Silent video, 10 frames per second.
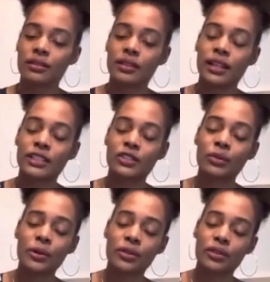its
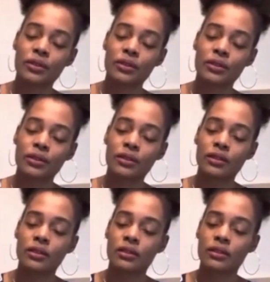growth
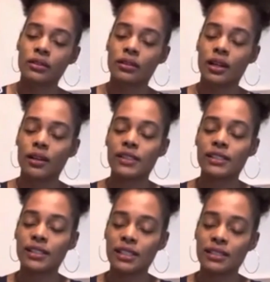of the
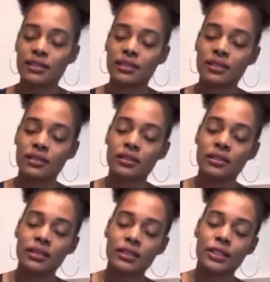seeds.
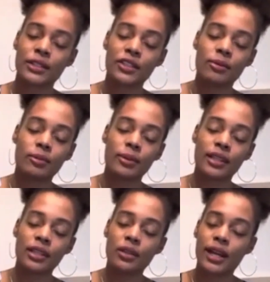Dear human
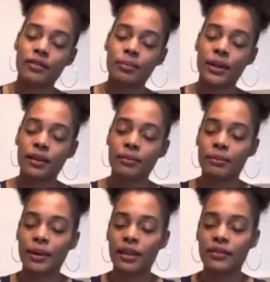being, you have a
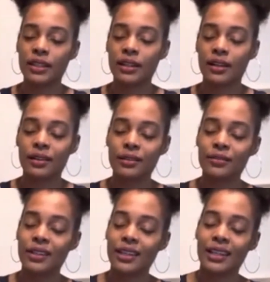bevy of
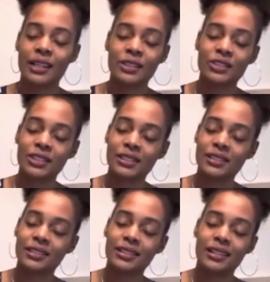energies,
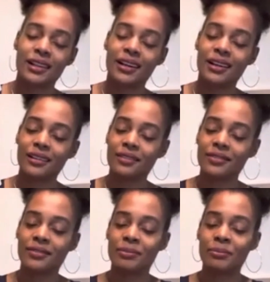of
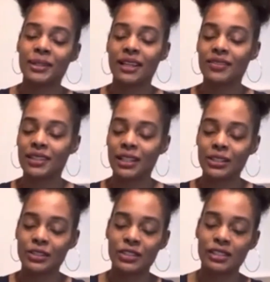benevolent
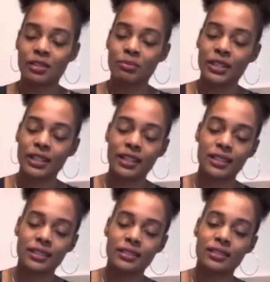energies and
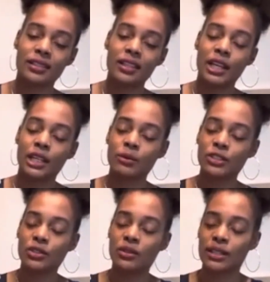beings in
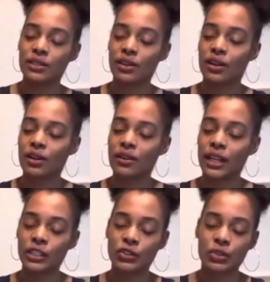which you like to call
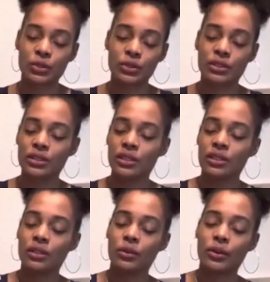angels
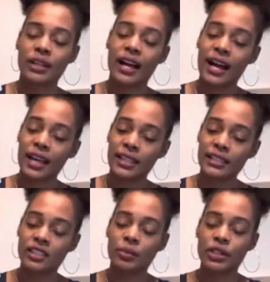or guides,
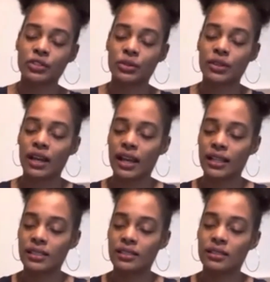spiritual
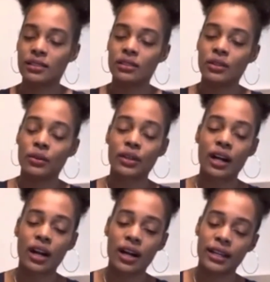guides, or
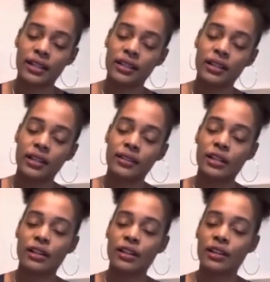God, that
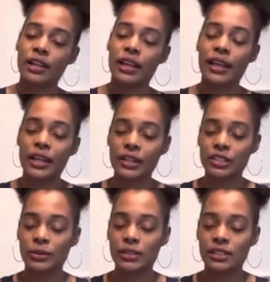are here
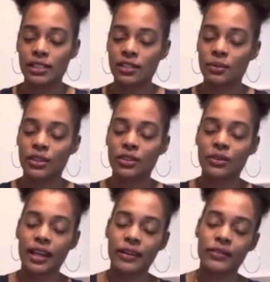to assist with
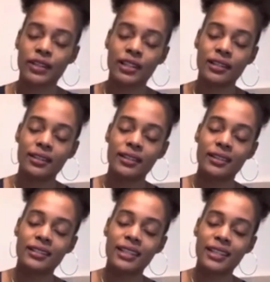your every
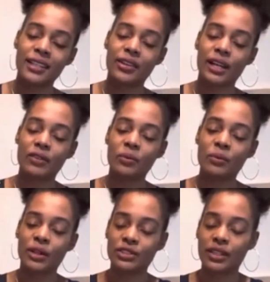need, your every
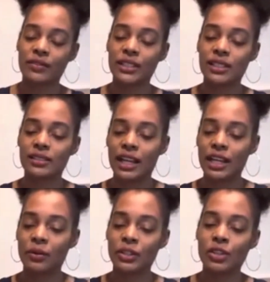want, your every
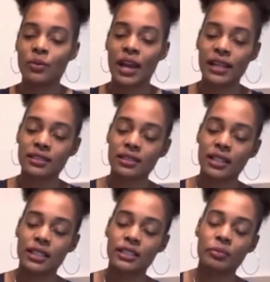desire. When you ask,
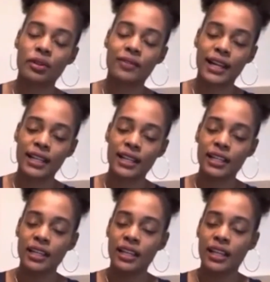it is provided.
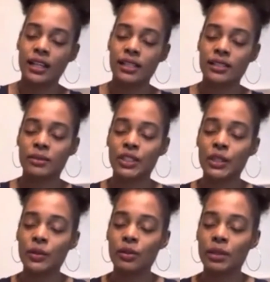It is up to
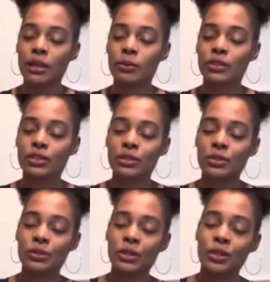you to be able
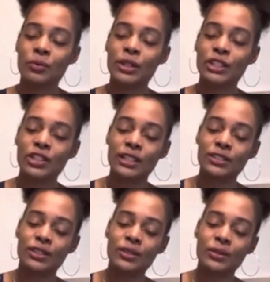to reach
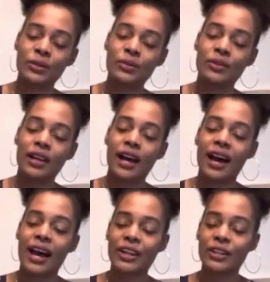into a
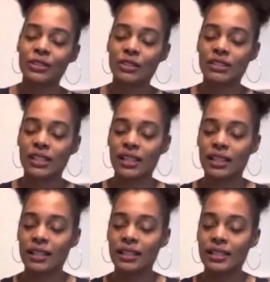higher
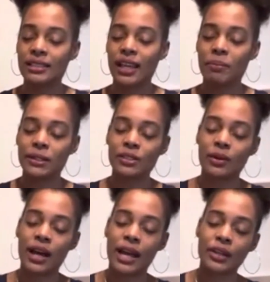understanding, tap into a
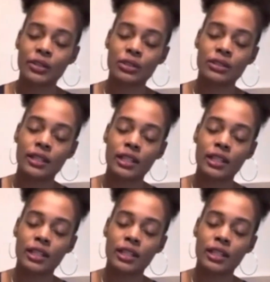higher understanding